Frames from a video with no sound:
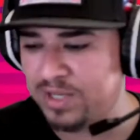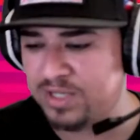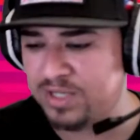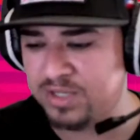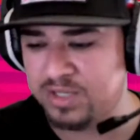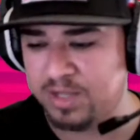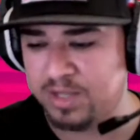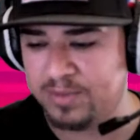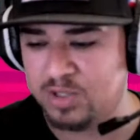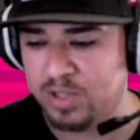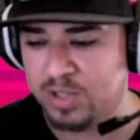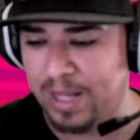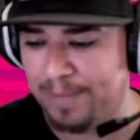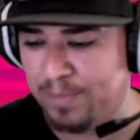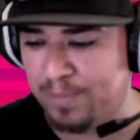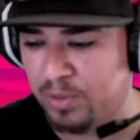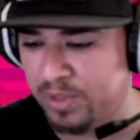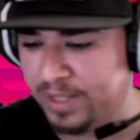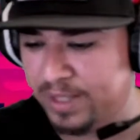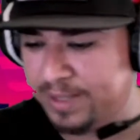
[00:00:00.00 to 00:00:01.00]
up to that
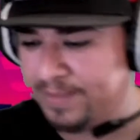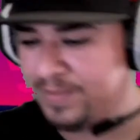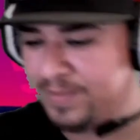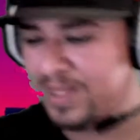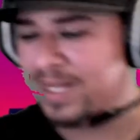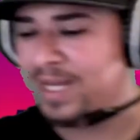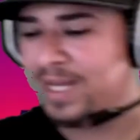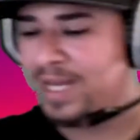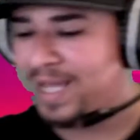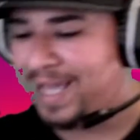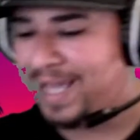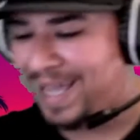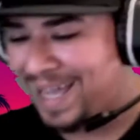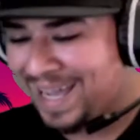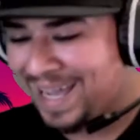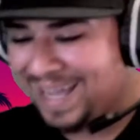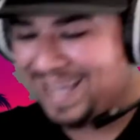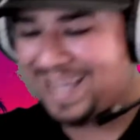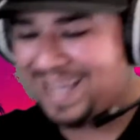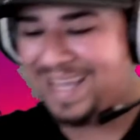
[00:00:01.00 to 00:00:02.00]
point?
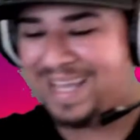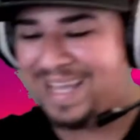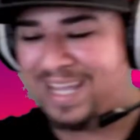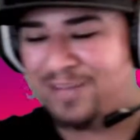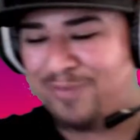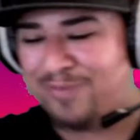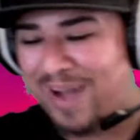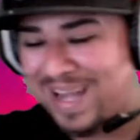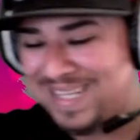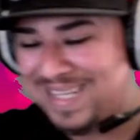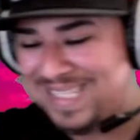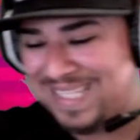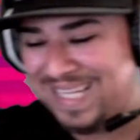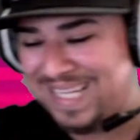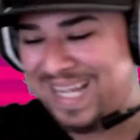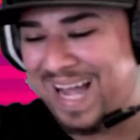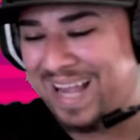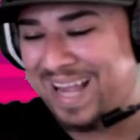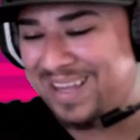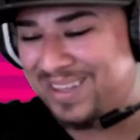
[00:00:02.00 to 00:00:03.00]
Hey Vashi,
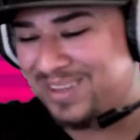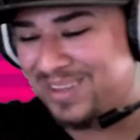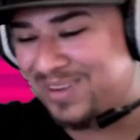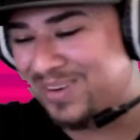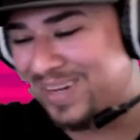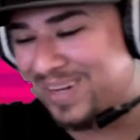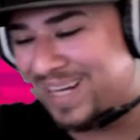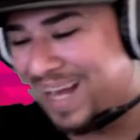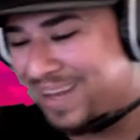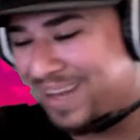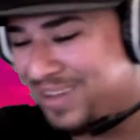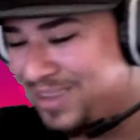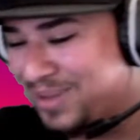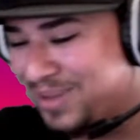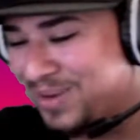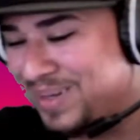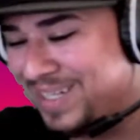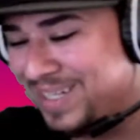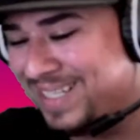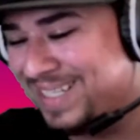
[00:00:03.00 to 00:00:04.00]
how you
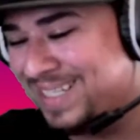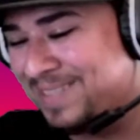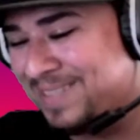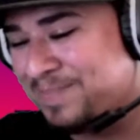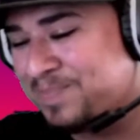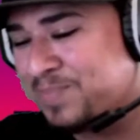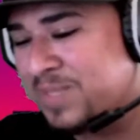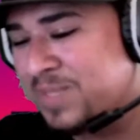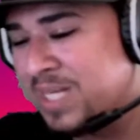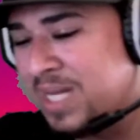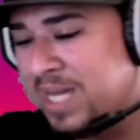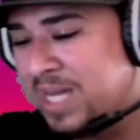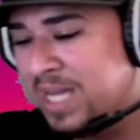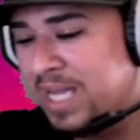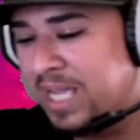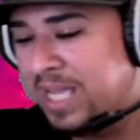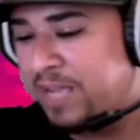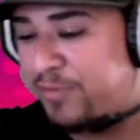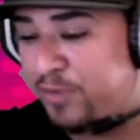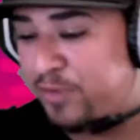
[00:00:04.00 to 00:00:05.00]
doing?
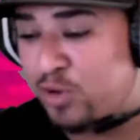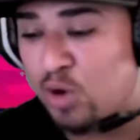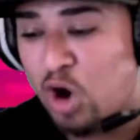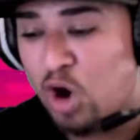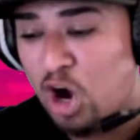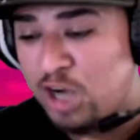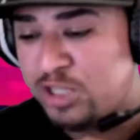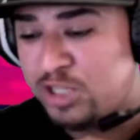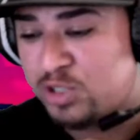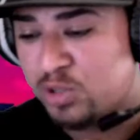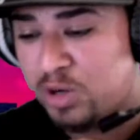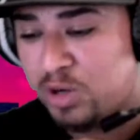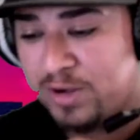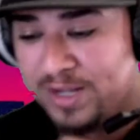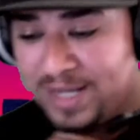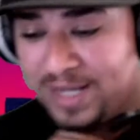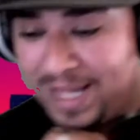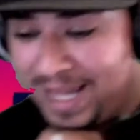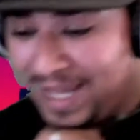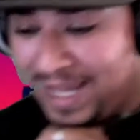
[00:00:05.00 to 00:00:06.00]
If you are drawing
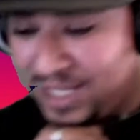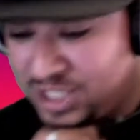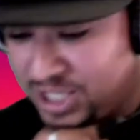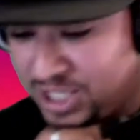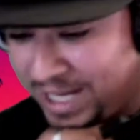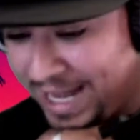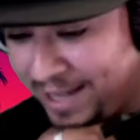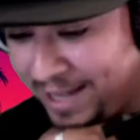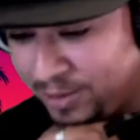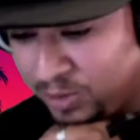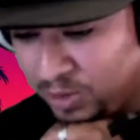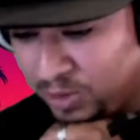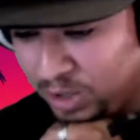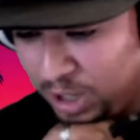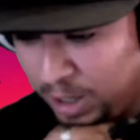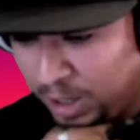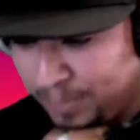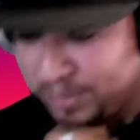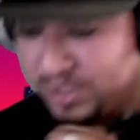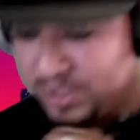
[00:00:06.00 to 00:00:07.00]
a channel
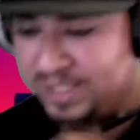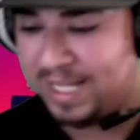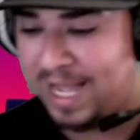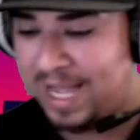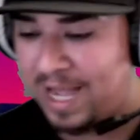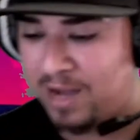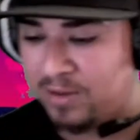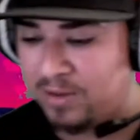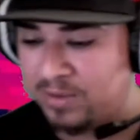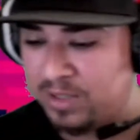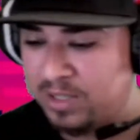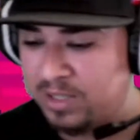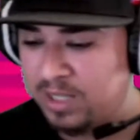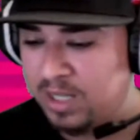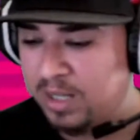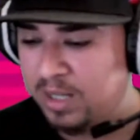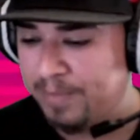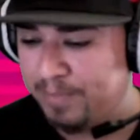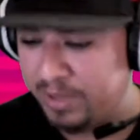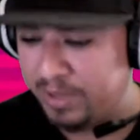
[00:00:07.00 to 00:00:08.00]
up or down,
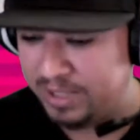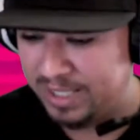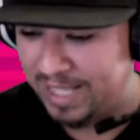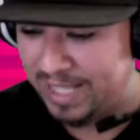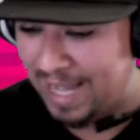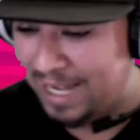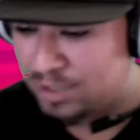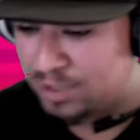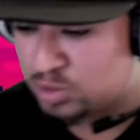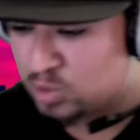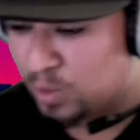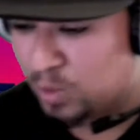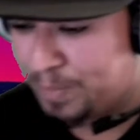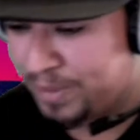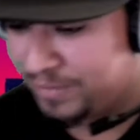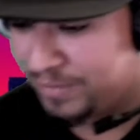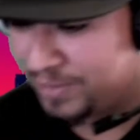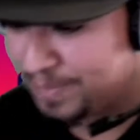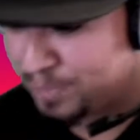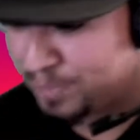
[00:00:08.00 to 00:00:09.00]
but the actual
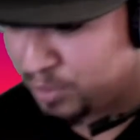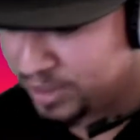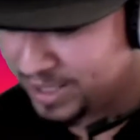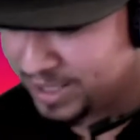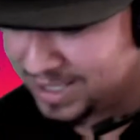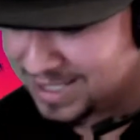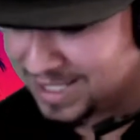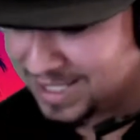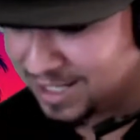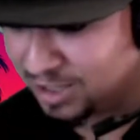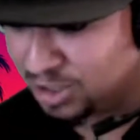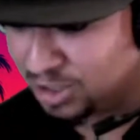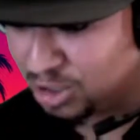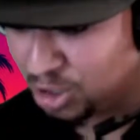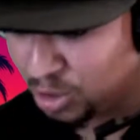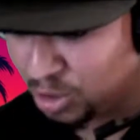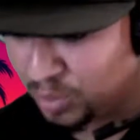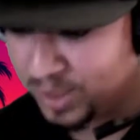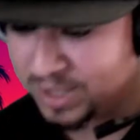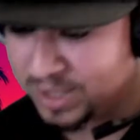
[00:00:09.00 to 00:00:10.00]
pivot point is the
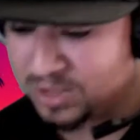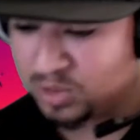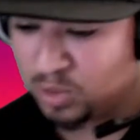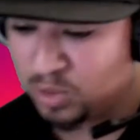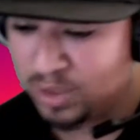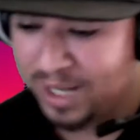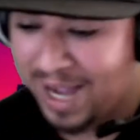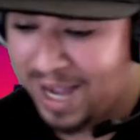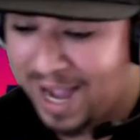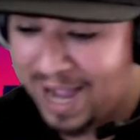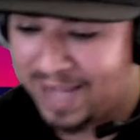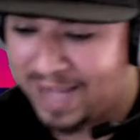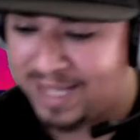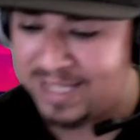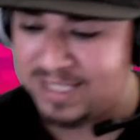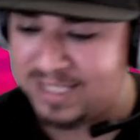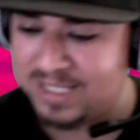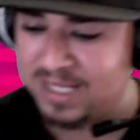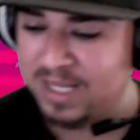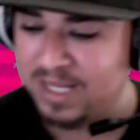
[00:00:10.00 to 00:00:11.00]
lowest or
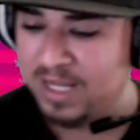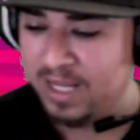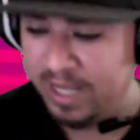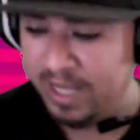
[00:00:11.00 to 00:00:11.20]
highest a